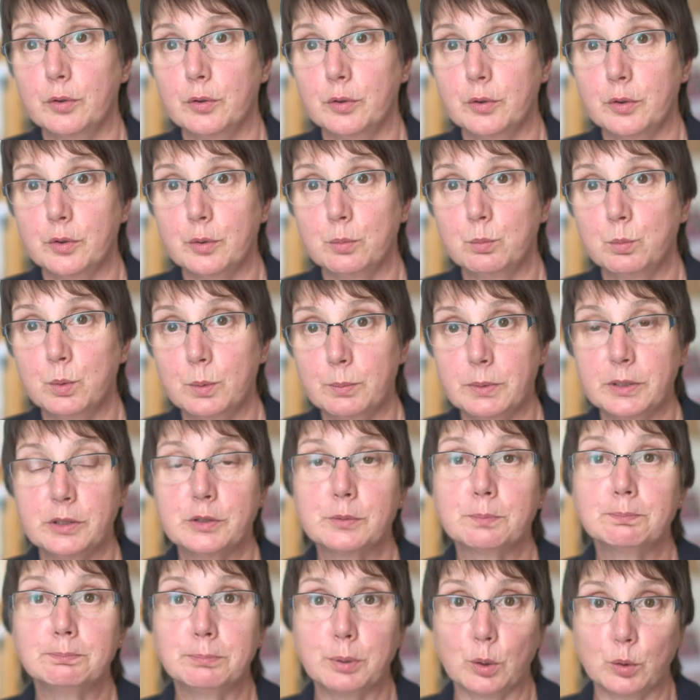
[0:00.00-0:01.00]
the
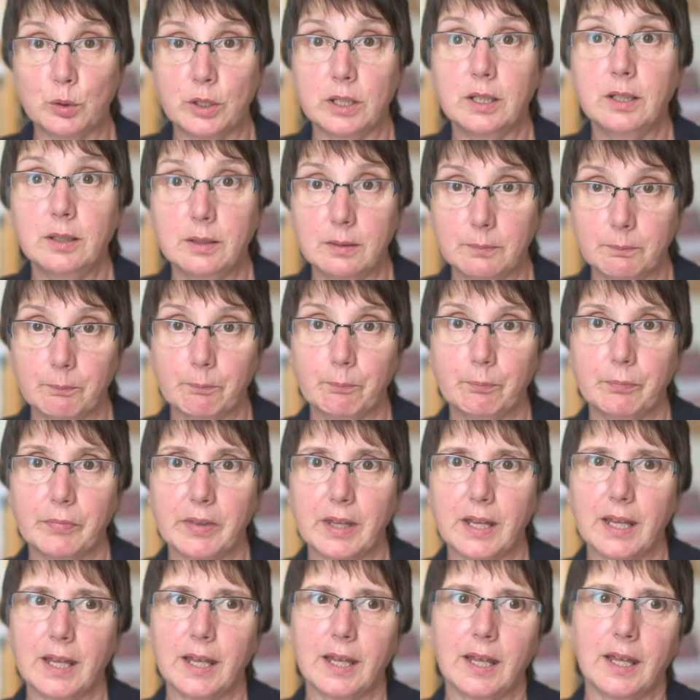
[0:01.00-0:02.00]
woman's body
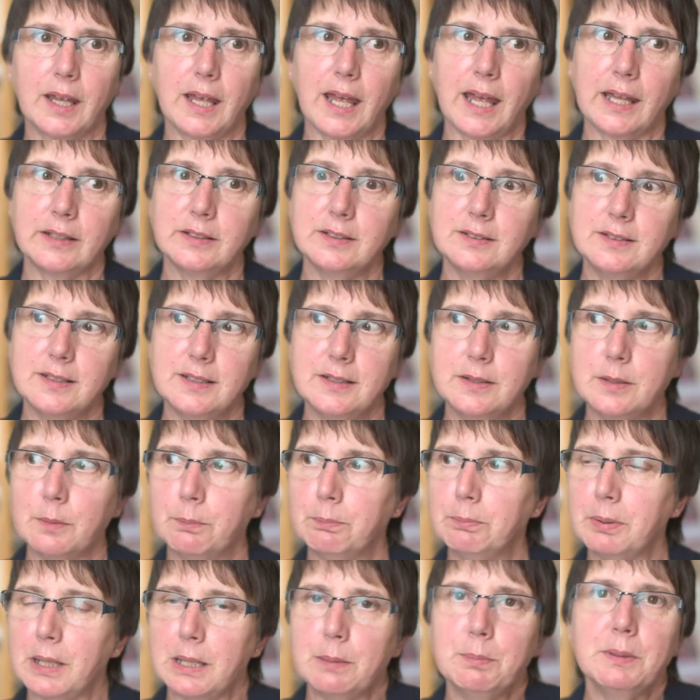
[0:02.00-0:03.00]
and indeed the
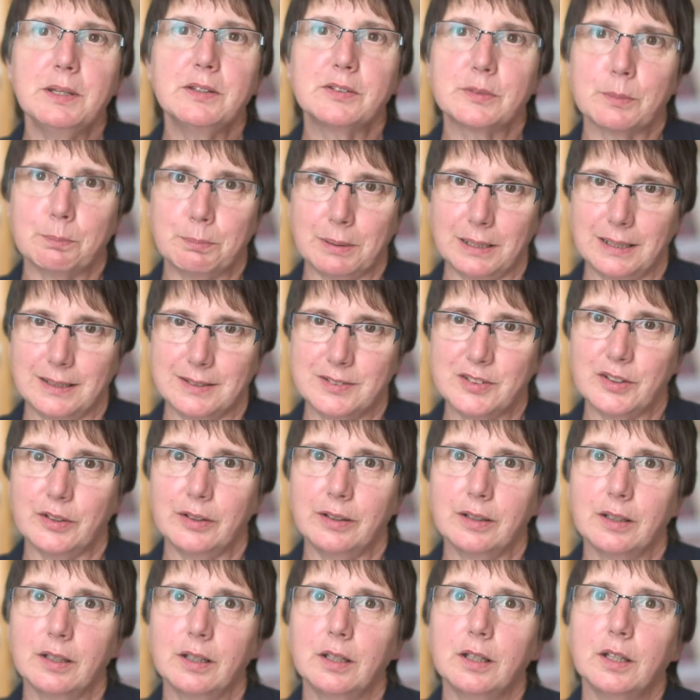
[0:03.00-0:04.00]
baby's ability